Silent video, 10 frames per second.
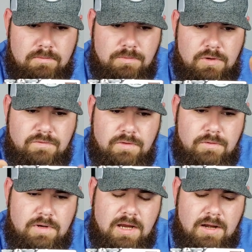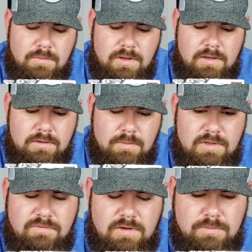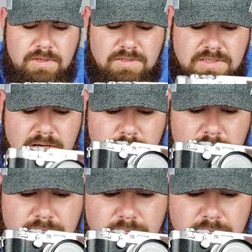beautiful little camera. I believe you can pick this camera up